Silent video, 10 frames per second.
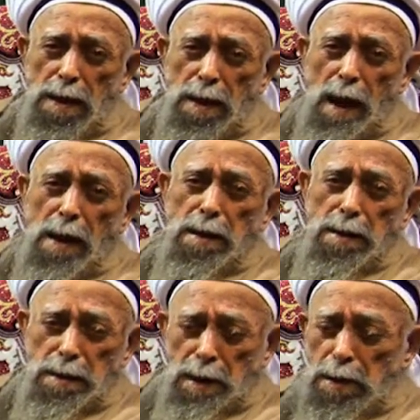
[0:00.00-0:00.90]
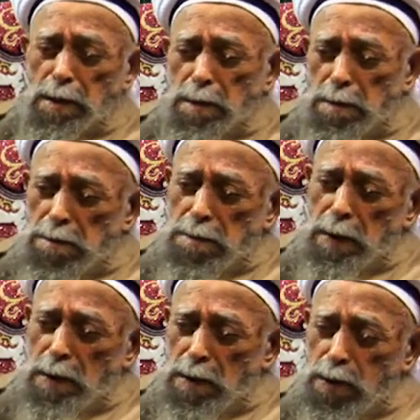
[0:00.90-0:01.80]
They are in need
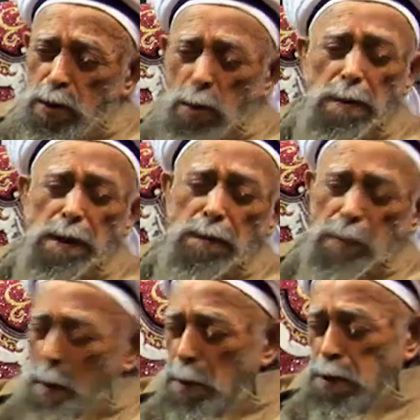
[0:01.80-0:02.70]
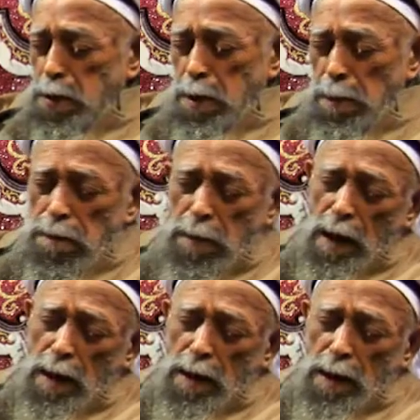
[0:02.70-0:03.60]
to be first
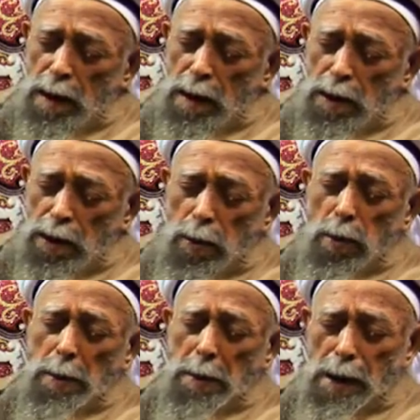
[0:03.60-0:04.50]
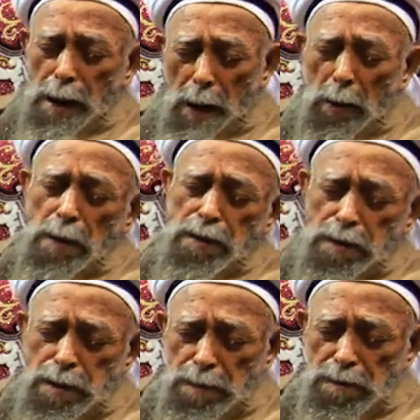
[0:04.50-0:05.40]
through
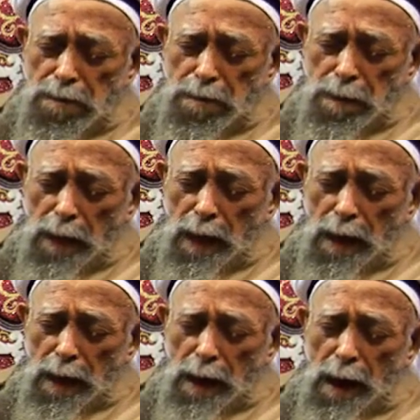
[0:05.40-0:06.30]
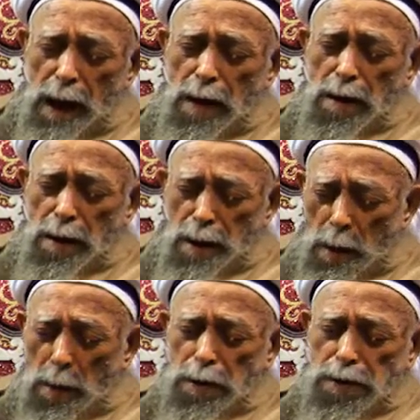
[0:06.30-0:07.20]
clouds, and
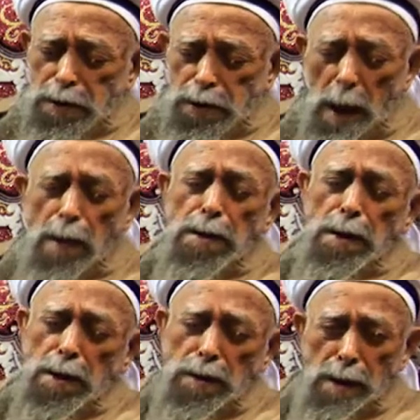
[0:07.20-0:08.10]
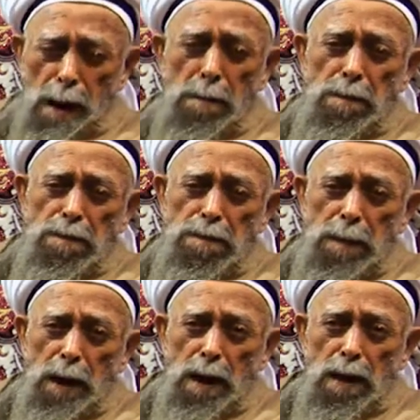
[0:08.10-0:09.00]
clouds sending them
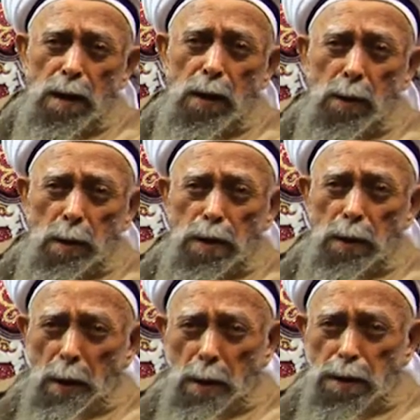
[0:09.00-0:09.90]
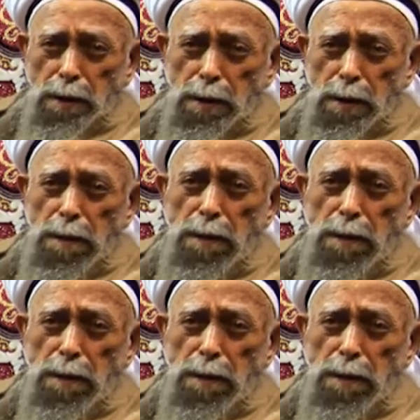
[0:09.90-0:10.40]
on earth